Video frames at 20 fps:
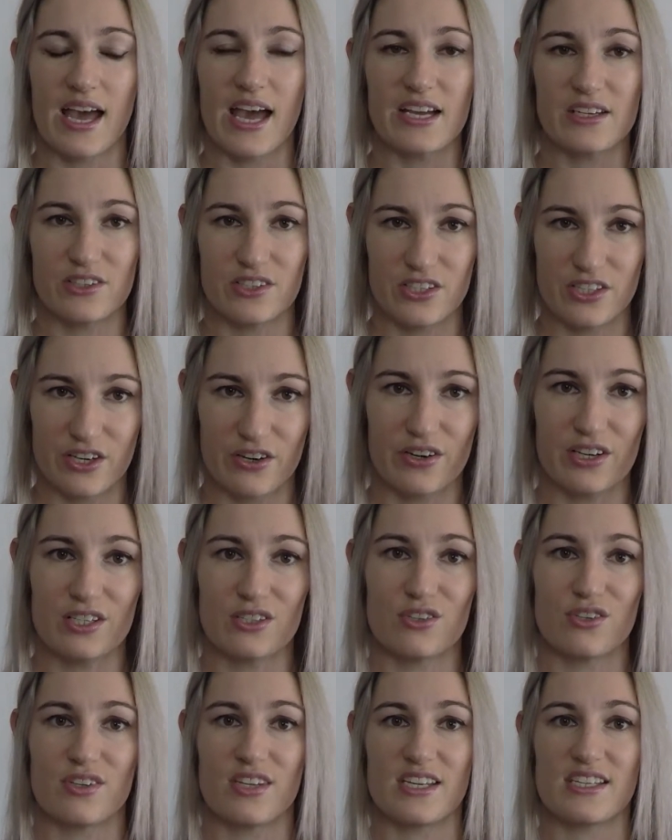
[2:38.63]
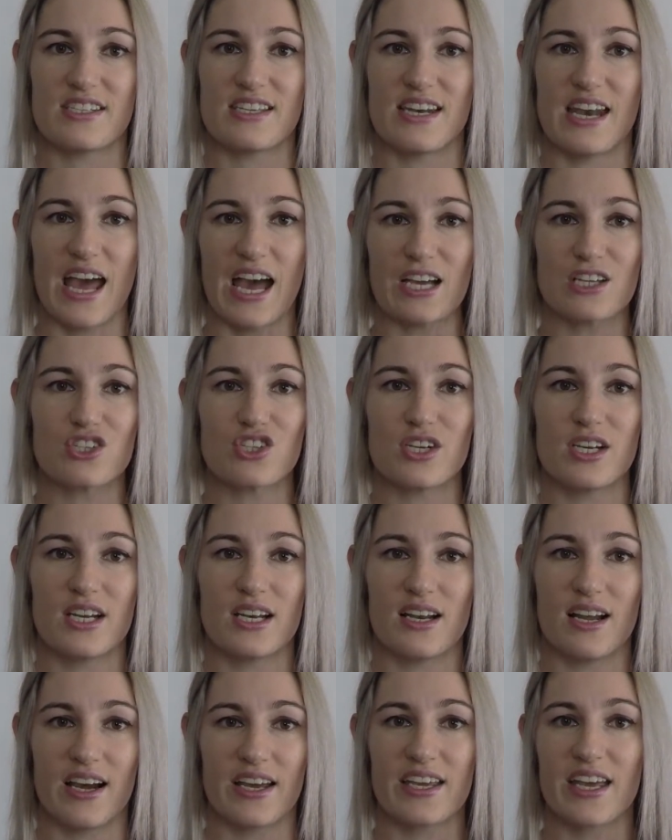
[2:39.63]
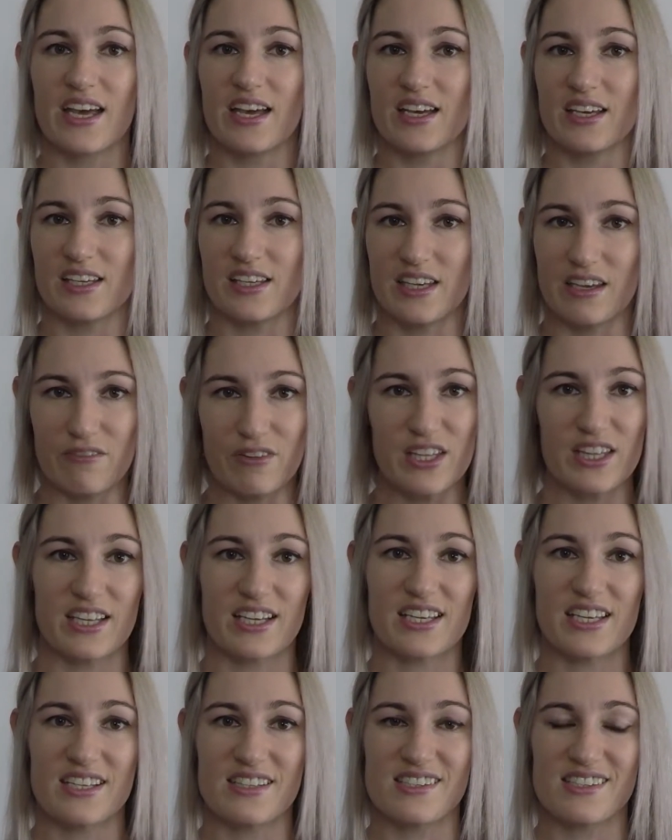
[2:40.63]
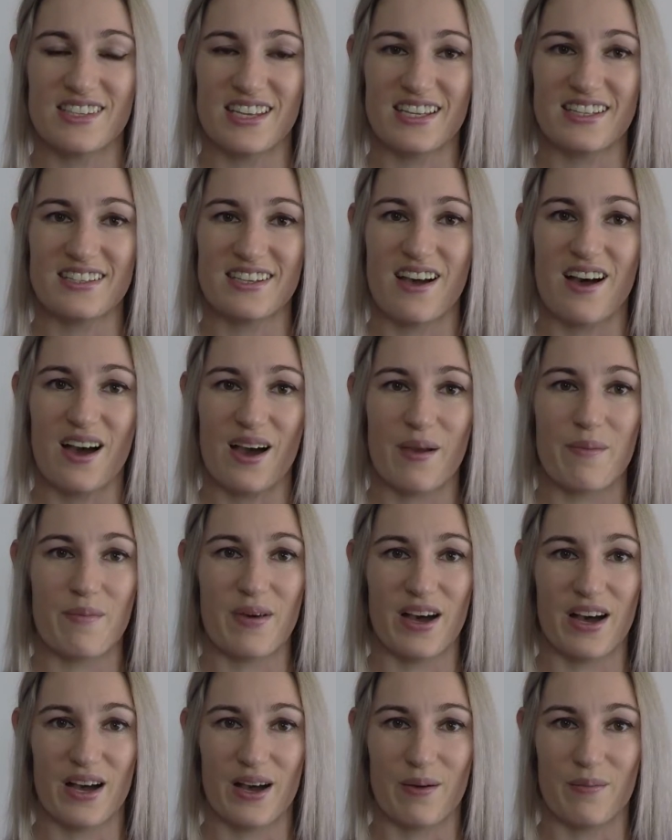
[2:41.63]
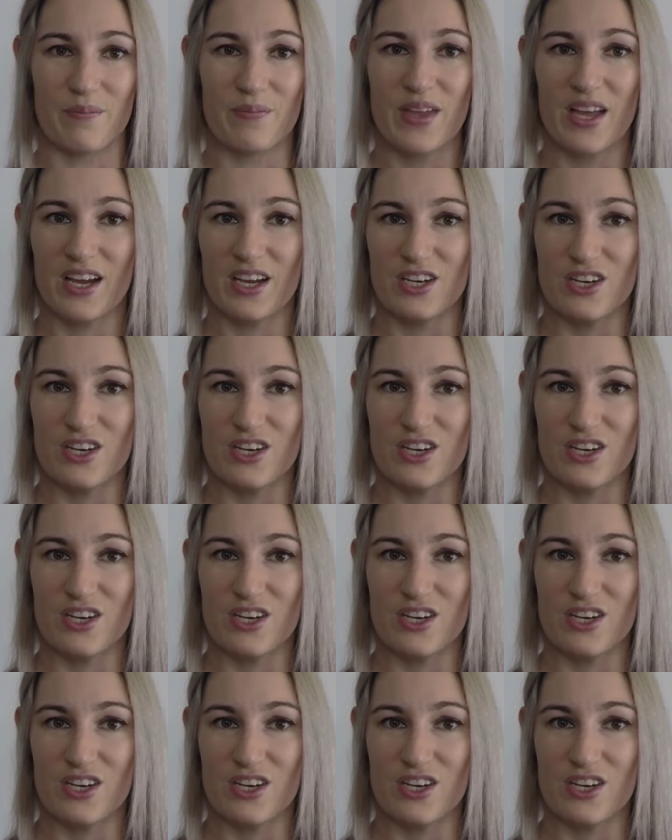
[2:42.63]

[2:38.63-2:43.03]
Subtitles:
adhering to this and actually like giving the kids their time,